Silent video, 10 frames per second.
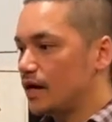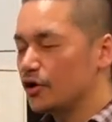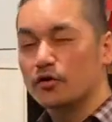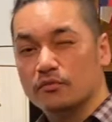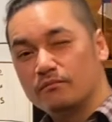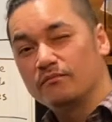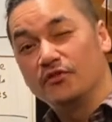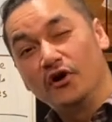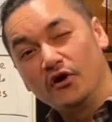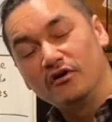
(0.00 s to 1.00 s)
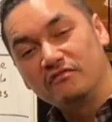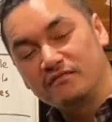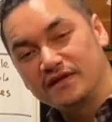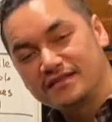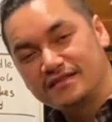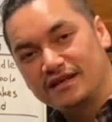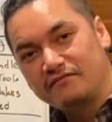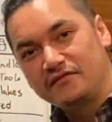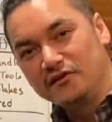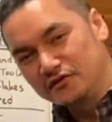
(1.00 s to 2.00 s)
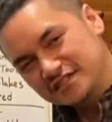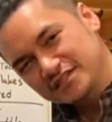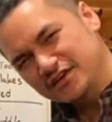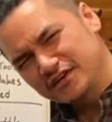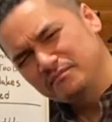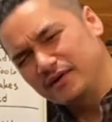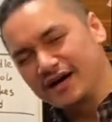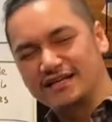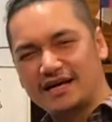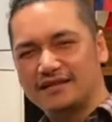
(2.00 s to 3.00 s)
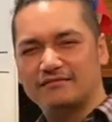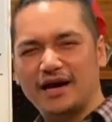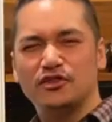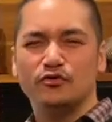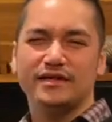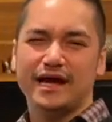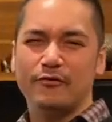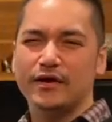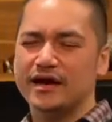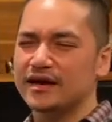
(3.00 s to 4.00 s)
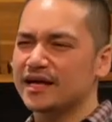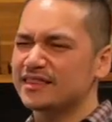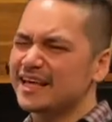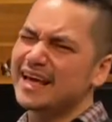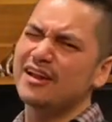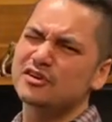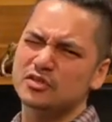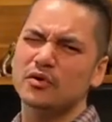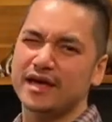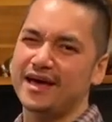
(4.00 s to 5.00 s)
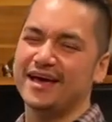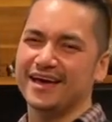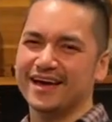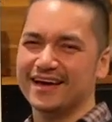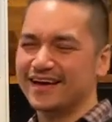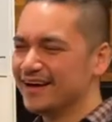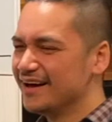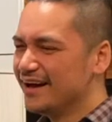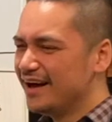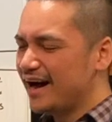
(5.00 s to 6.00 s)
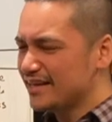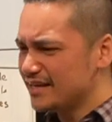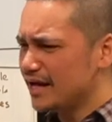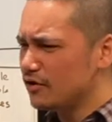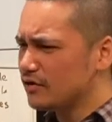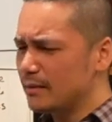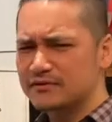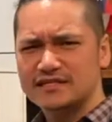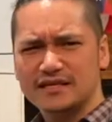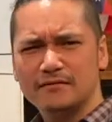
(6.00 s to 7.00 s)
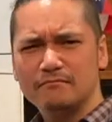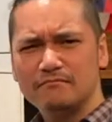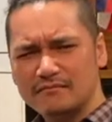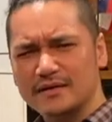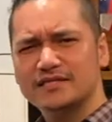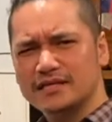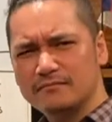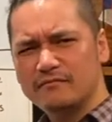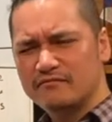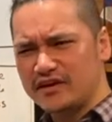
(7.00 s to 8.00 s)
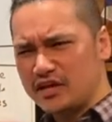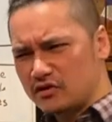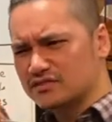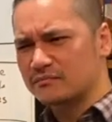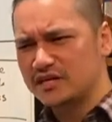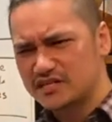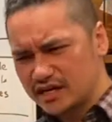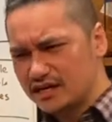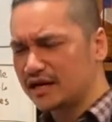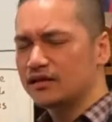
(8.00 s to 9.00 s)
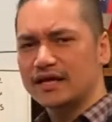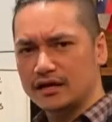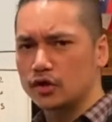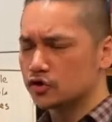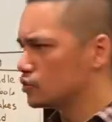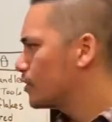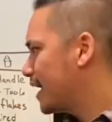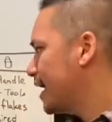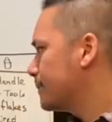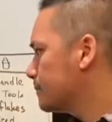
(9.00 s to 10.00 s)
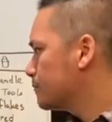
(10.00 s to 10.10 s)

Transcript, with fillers: I don't know if it, it looks good, but I, I, I do it that way. I think it looks okay. I think it look, I've seen I've seen videos of me shaking. I think it looks okay.